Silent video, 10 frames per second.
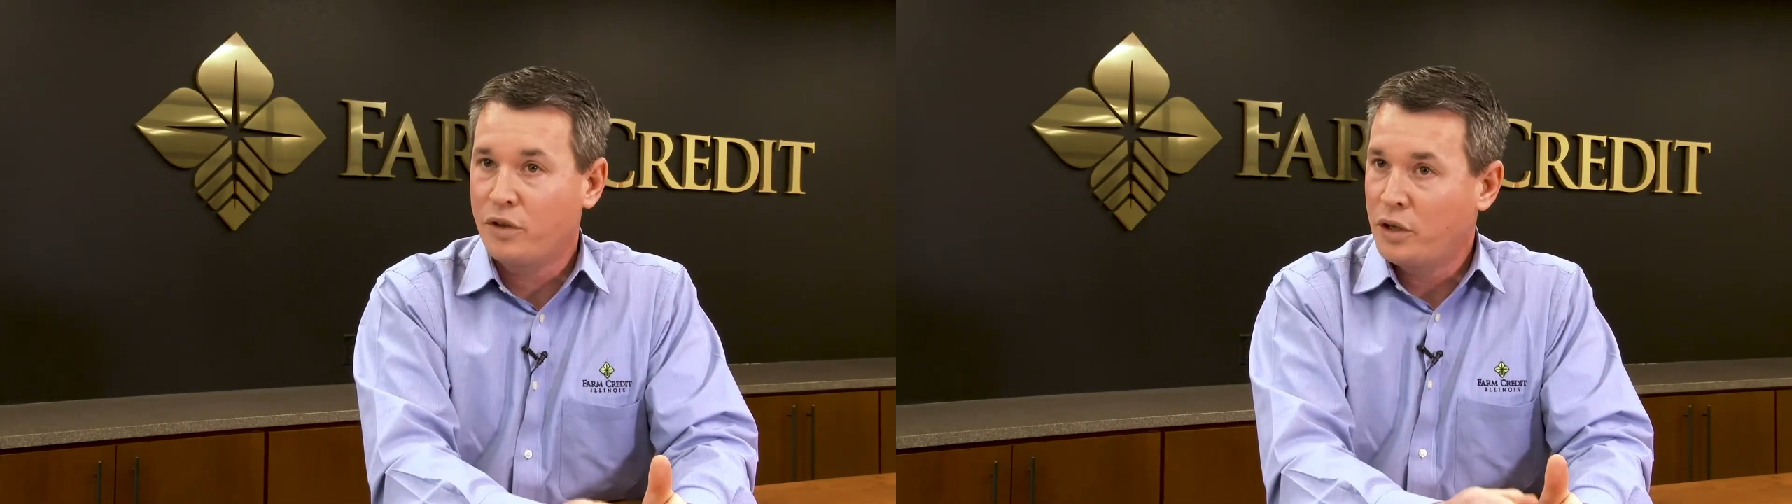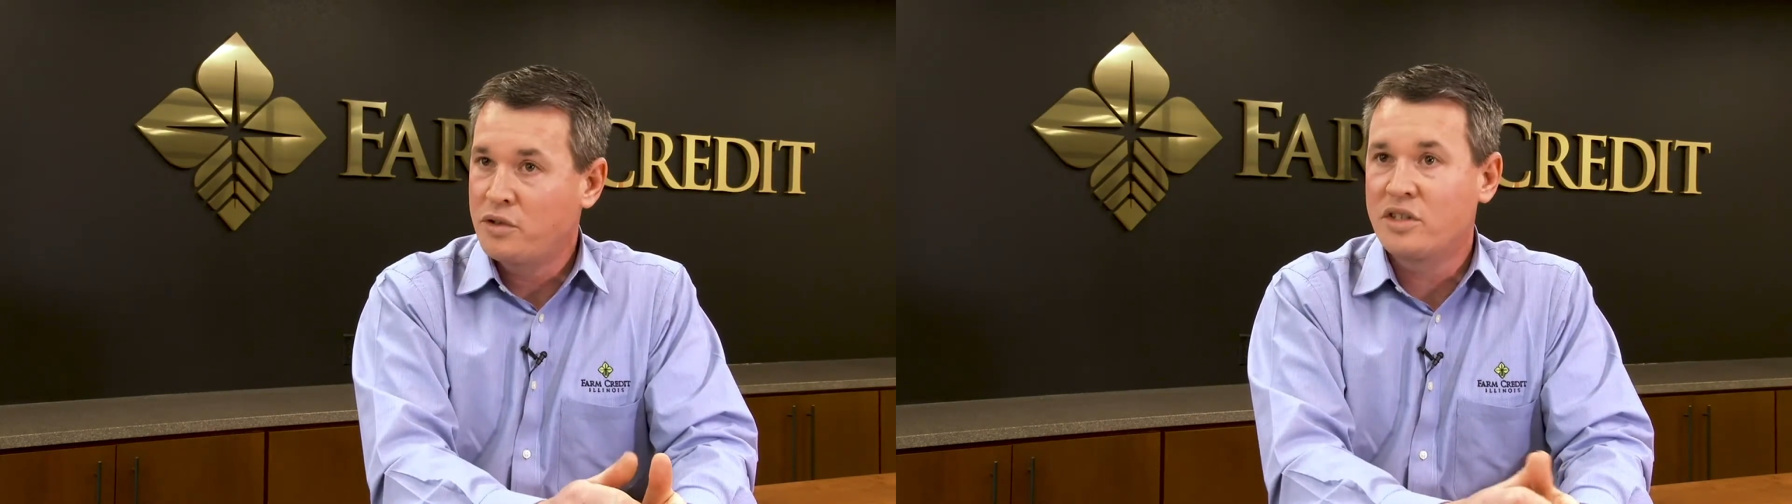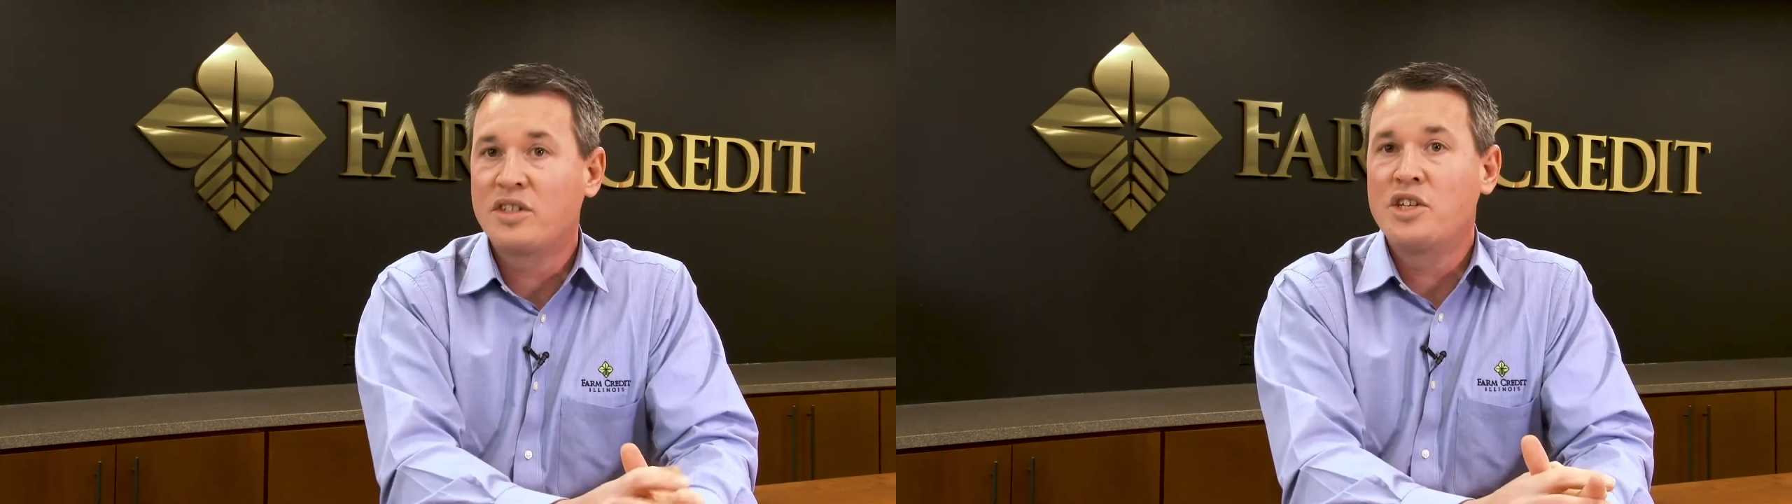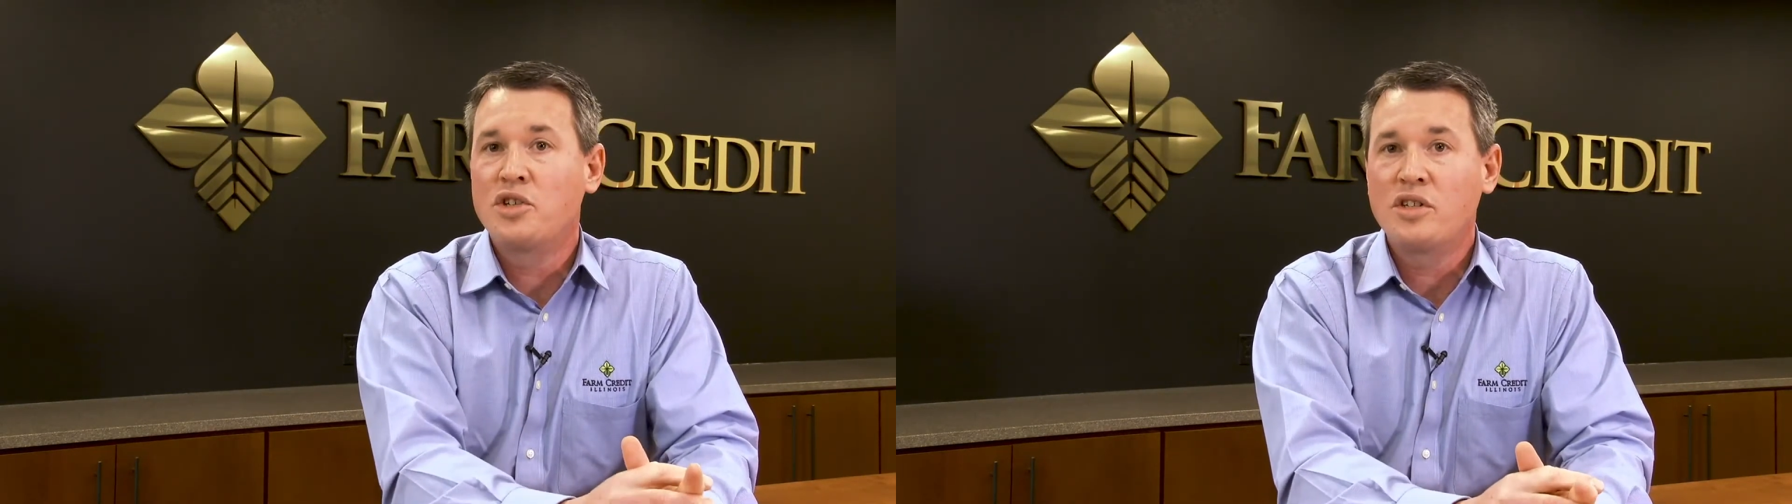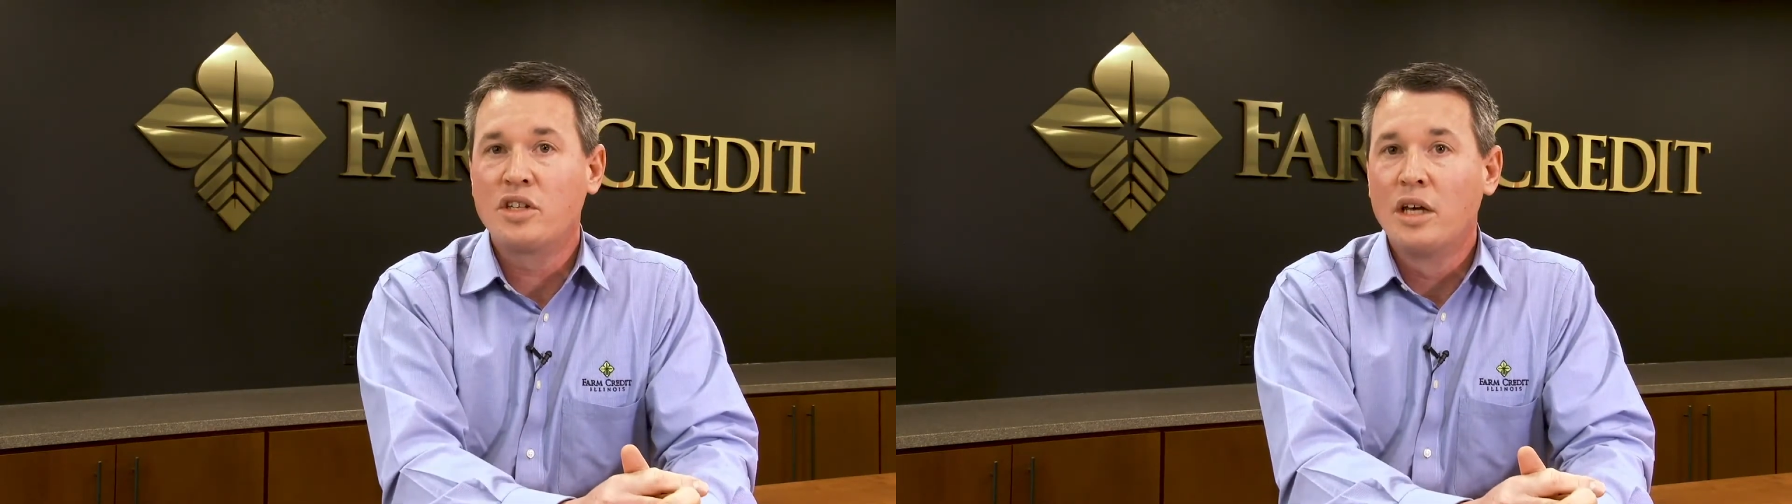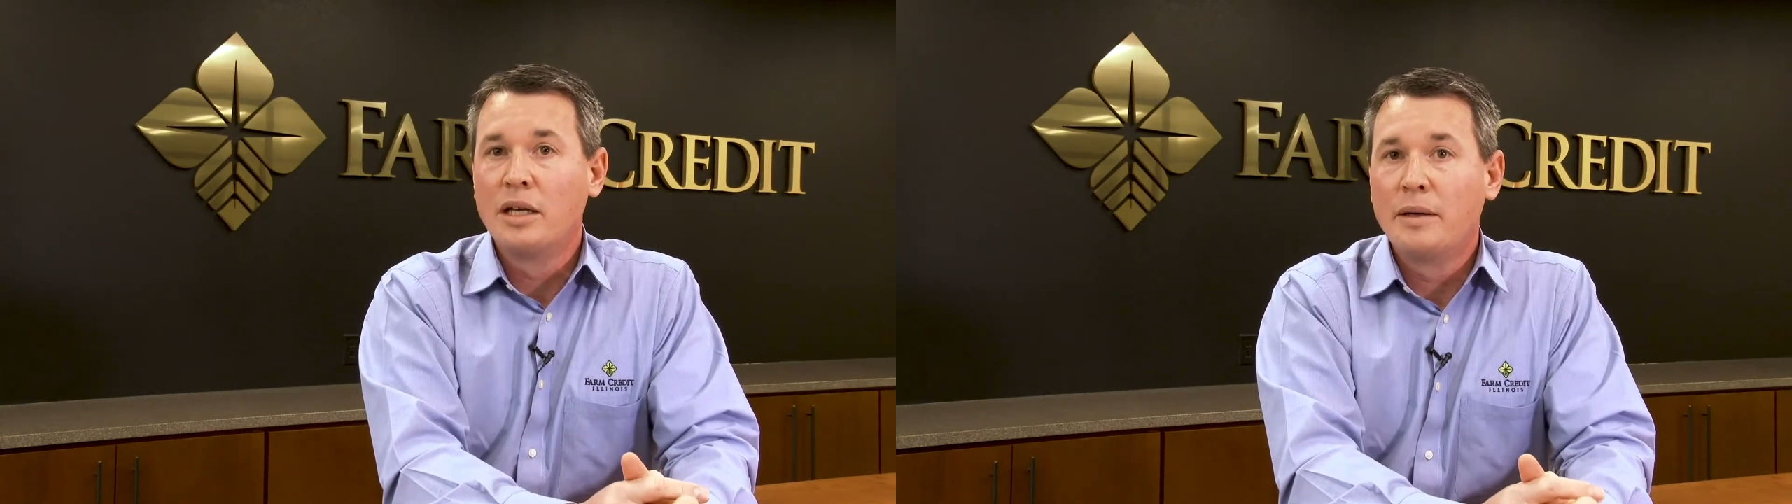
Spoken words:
for those decisions